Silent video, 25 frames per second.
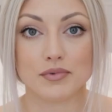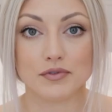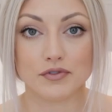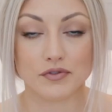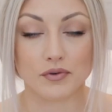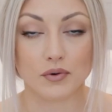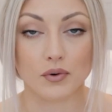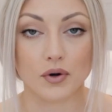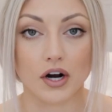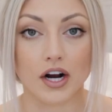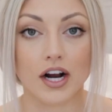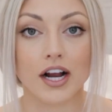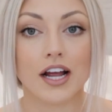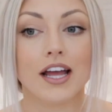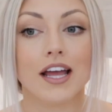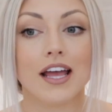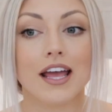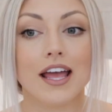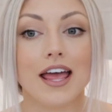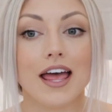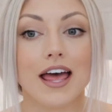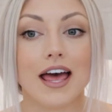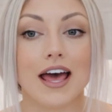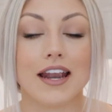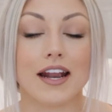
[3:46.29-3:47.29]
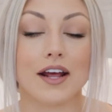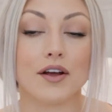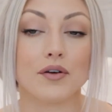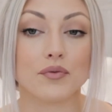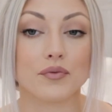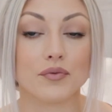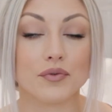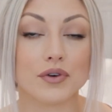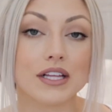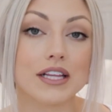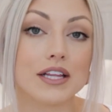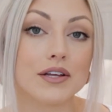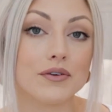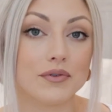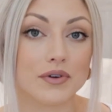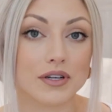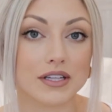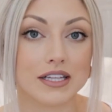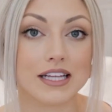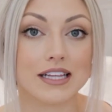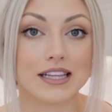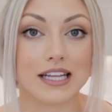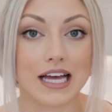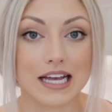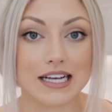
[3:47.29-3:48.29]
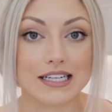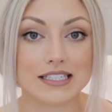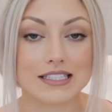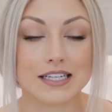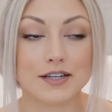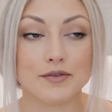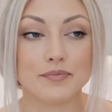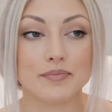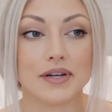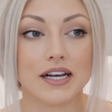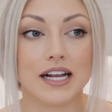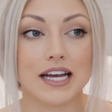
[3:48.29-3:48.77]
before and I really liked it,